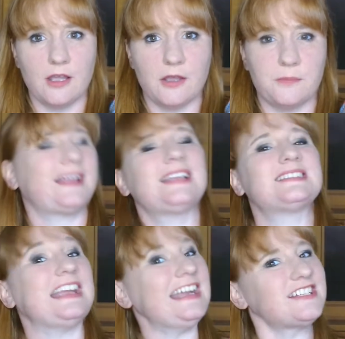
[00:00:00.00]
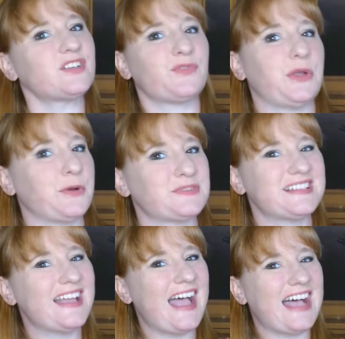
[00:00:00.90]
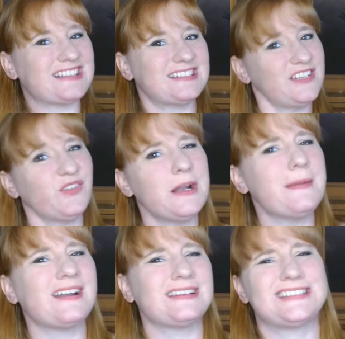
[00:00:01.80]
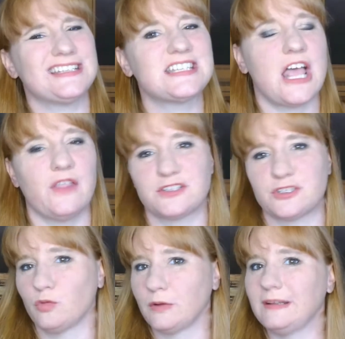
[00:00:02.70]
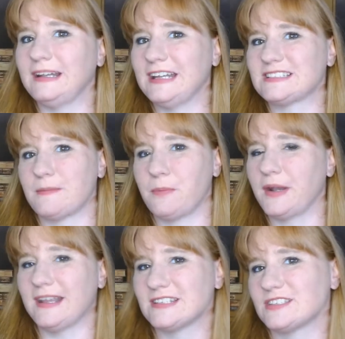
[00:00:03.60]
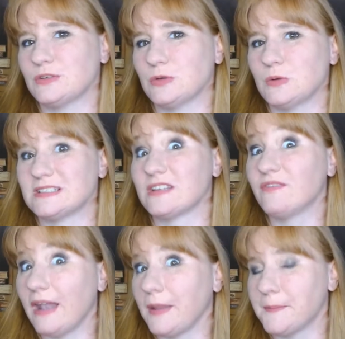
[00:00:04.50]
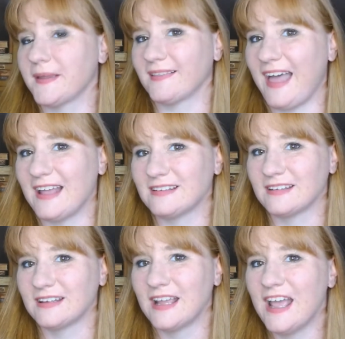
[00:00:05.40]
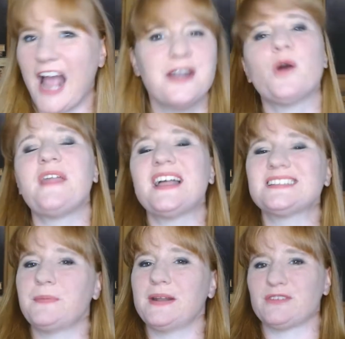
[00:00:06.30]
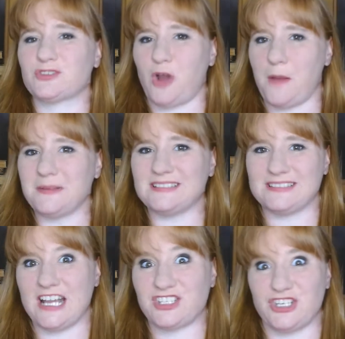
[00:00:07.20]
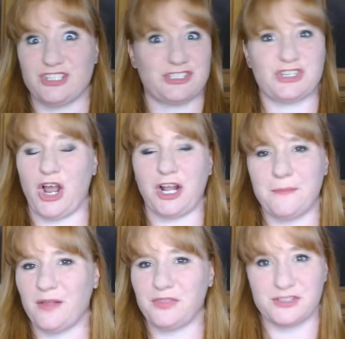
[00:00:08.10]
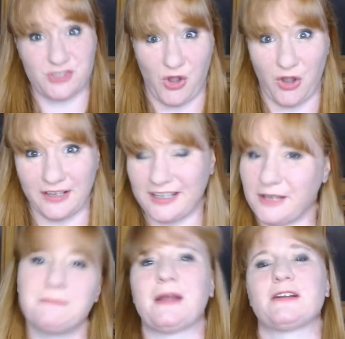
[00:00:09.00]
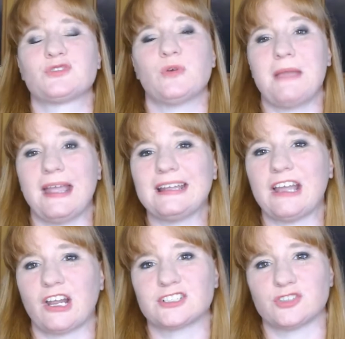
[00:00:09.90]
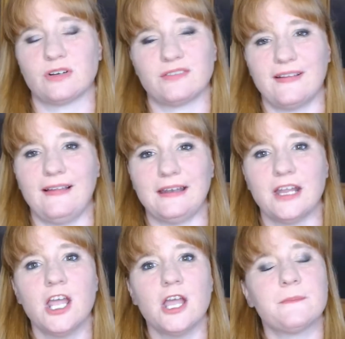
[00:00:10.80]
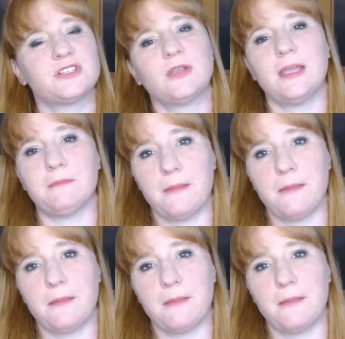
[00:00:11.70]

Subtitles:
Because each of those has a different amount of detail that you really need to put into developing that. I know that's a bit of a dramatization to talk about the dog and compare it to a main character or a villain, but you get my